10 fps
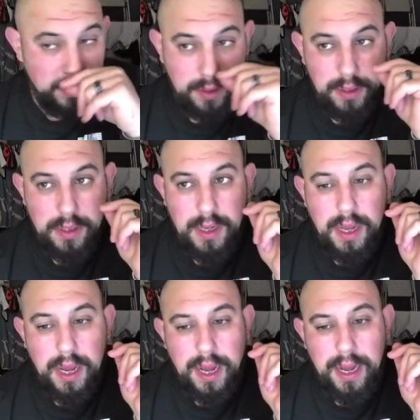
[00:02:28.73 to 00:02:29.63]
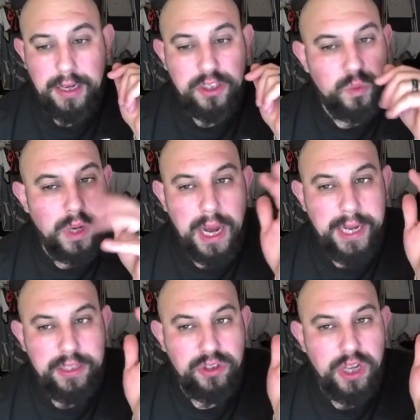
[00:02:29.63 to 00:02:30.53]
Because it does,
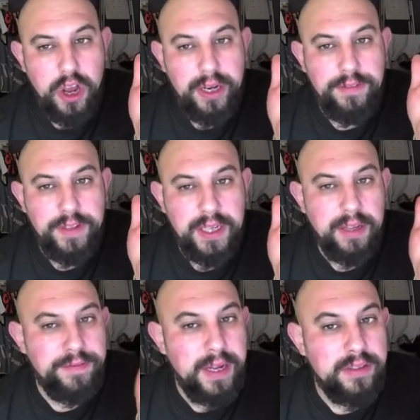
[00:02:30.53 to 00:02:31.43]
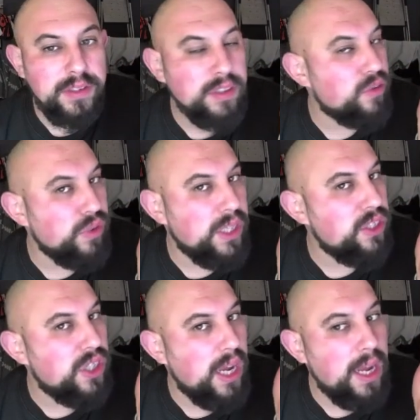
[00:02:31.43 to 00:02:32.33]
only thing it affects is Greninja,
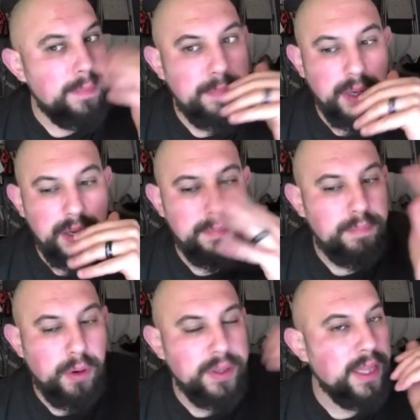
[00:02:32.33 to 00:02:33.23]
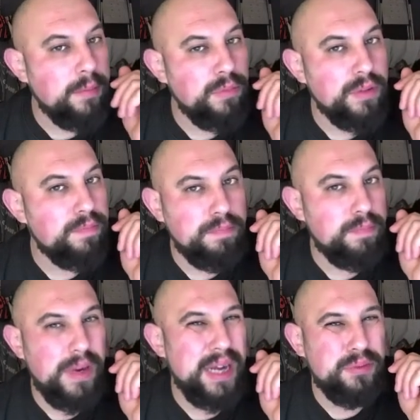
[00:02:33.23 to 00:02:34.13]
but by then we're
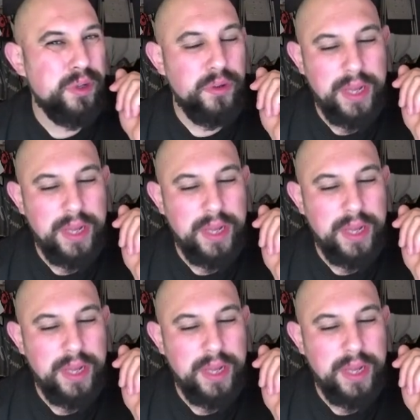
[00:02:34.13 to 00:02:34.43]
absolutely happy.